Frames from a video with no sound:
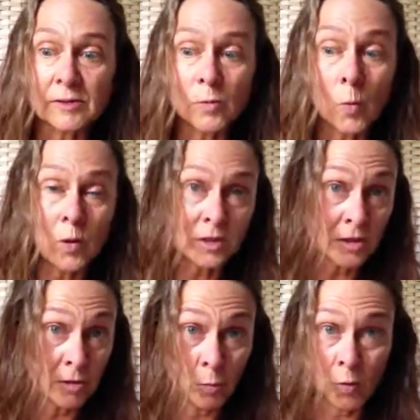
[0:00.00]

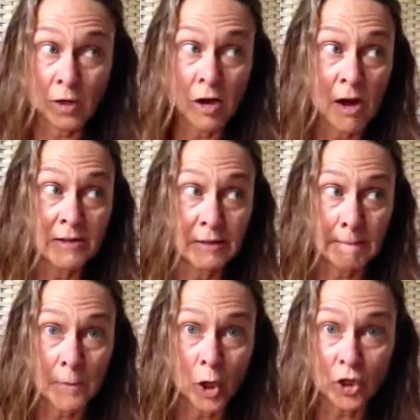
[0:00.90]
war gods
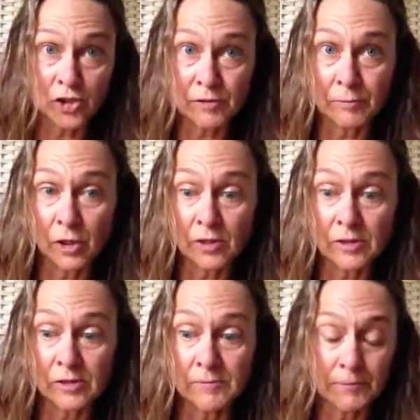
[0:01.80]
like March,
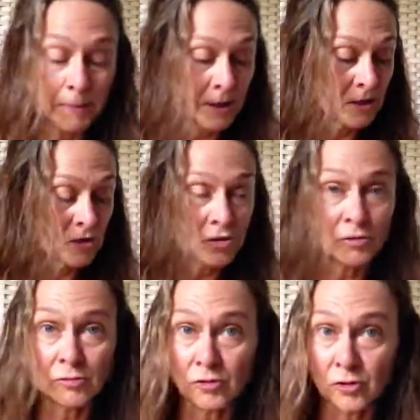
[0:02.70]
Mars,
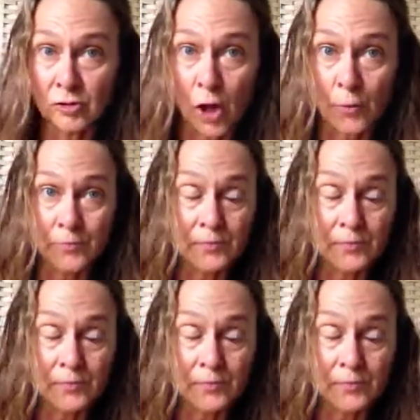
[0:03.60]
June, Juno.